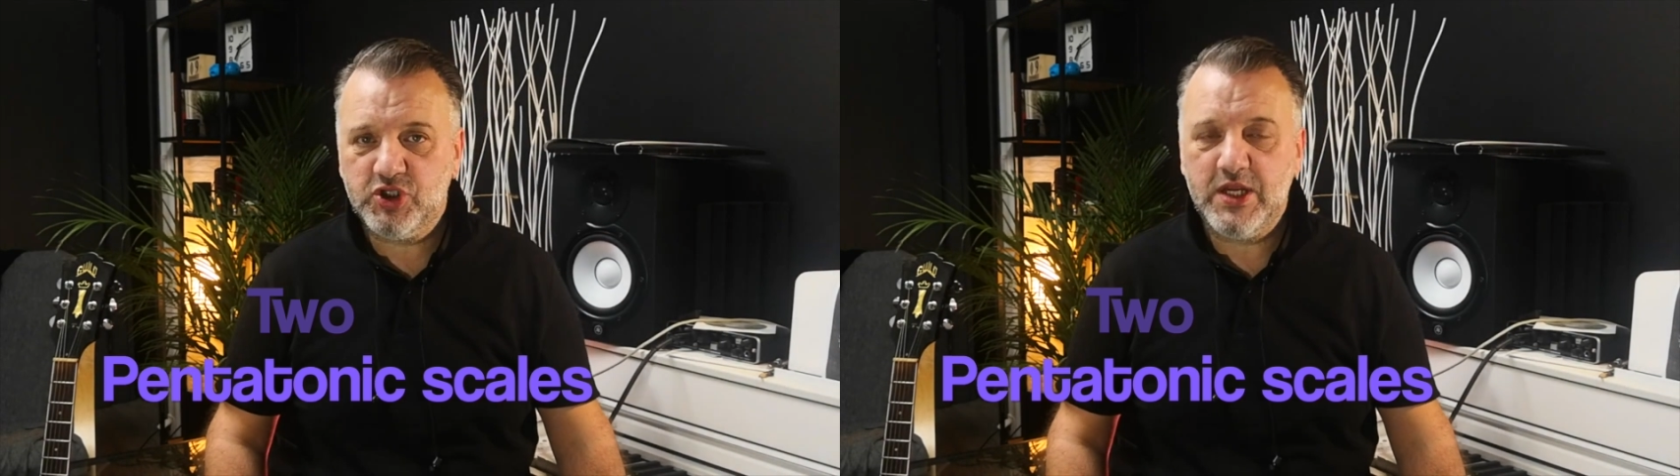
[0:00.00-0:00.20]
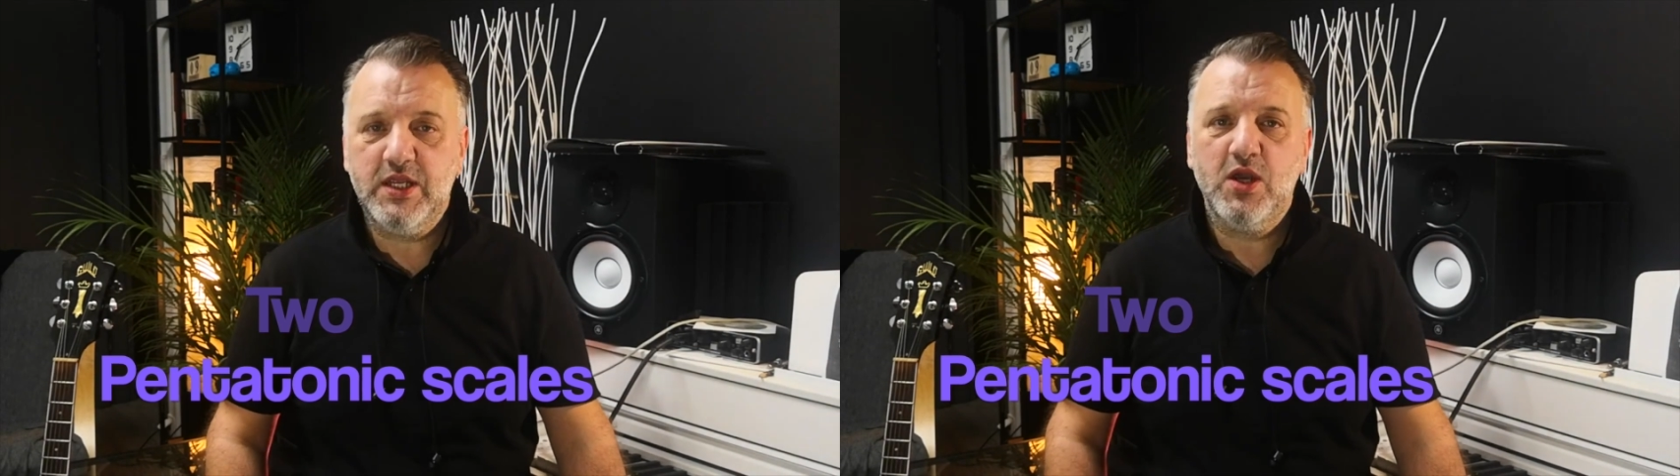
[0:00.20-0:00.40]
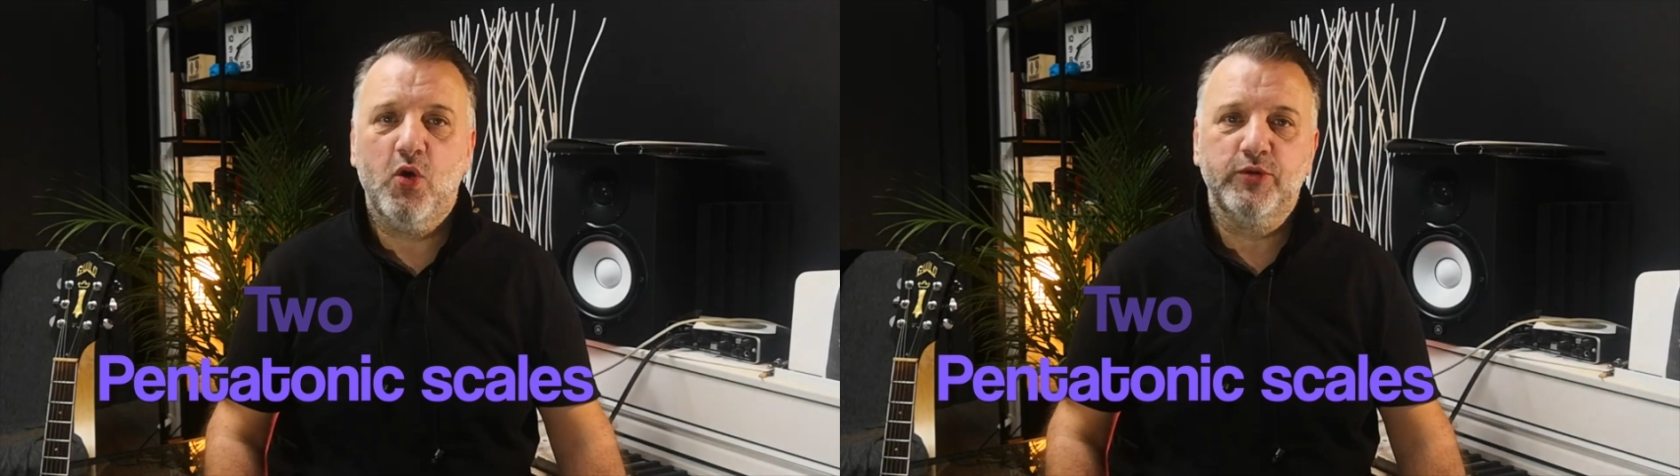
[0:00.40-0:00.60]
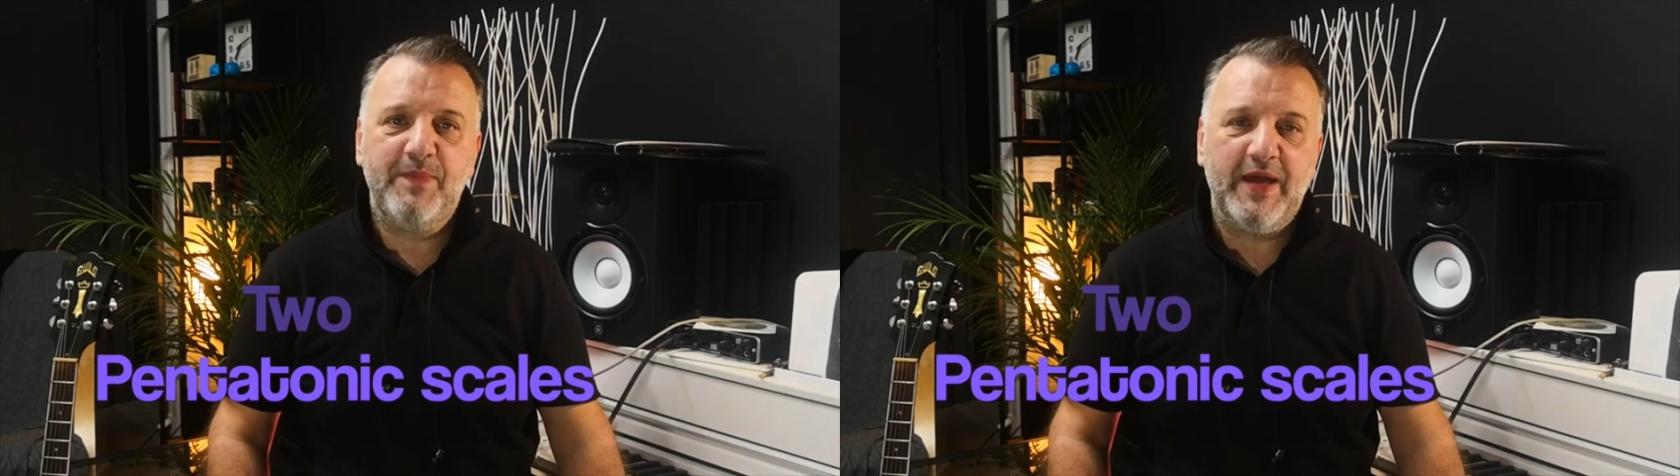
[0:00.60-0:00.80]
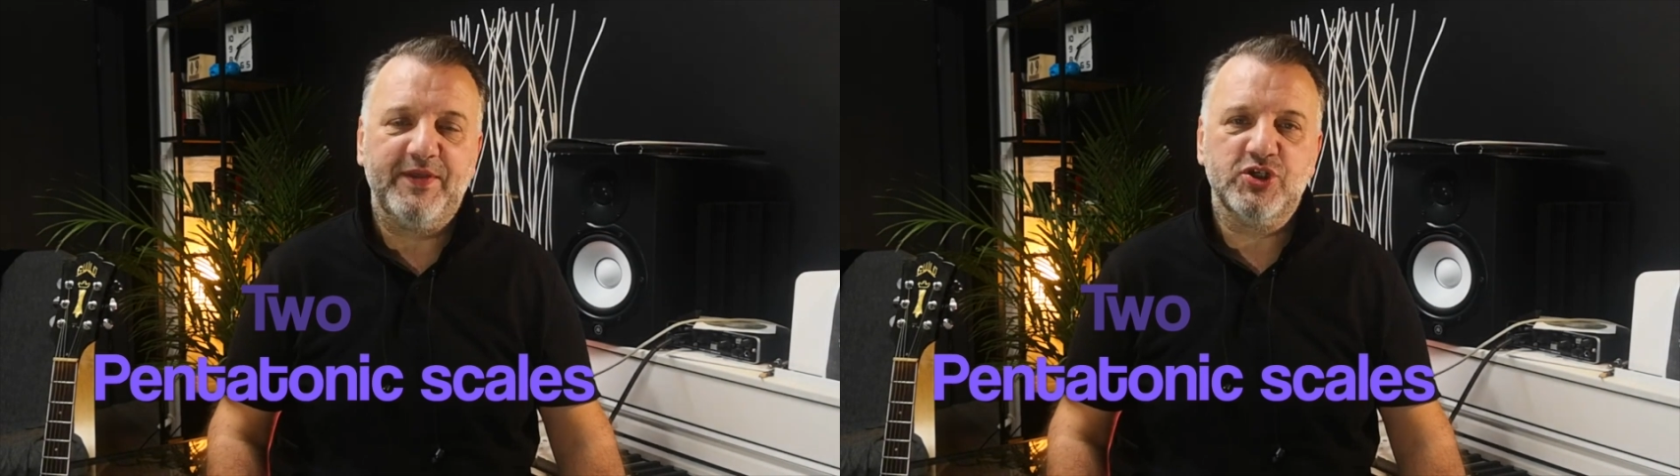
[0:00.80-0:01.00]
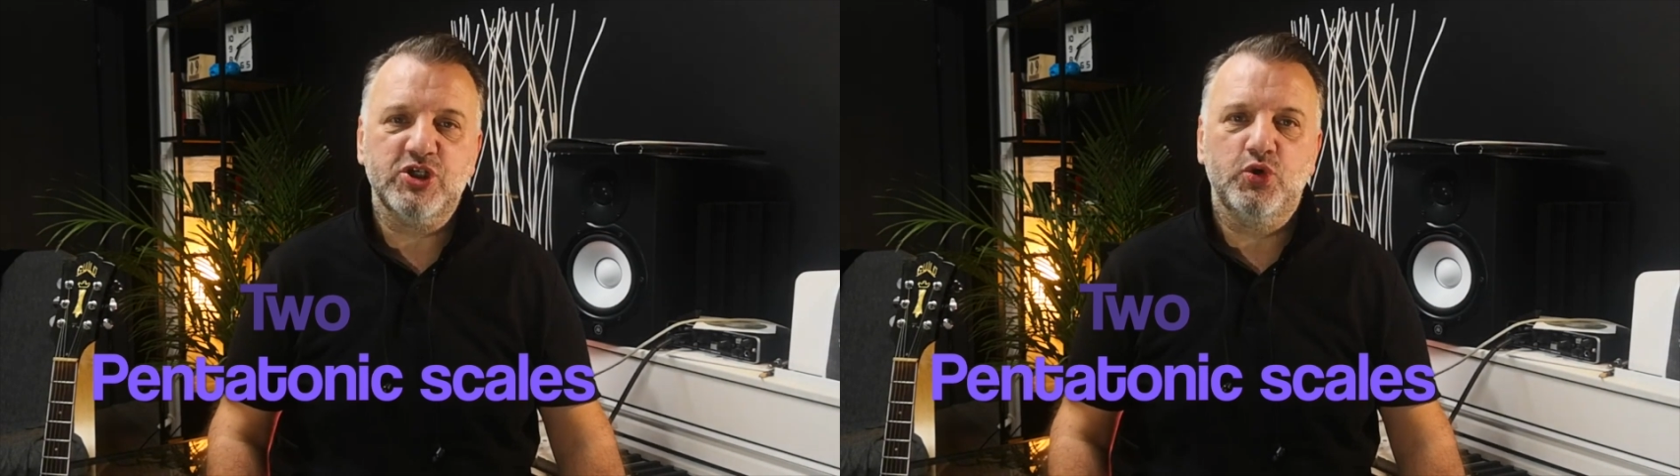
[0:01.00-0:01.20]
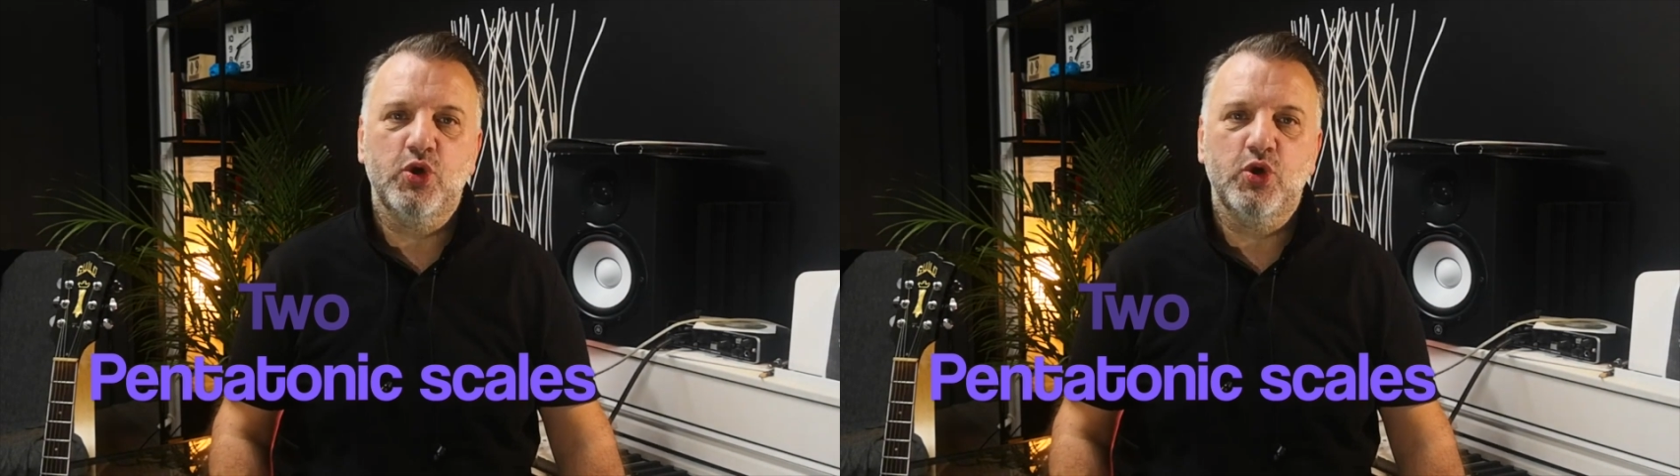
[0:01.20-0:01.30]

Let us analyze in